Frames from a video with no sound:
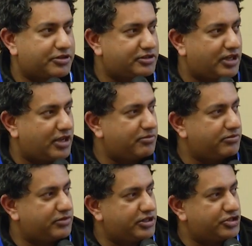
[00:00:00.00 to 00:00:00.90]
the
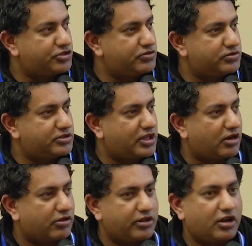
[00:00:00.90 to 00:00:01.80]
same issues that
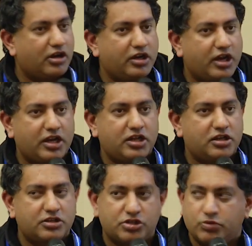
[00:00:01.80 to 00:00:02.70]
are there in any
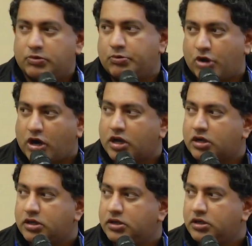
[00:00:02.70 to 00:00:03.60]
consumer
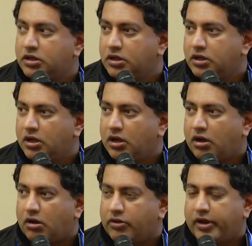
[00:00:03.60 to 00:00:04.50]
product
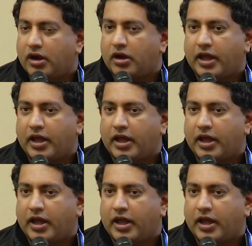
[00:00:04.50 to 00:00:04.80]
are there.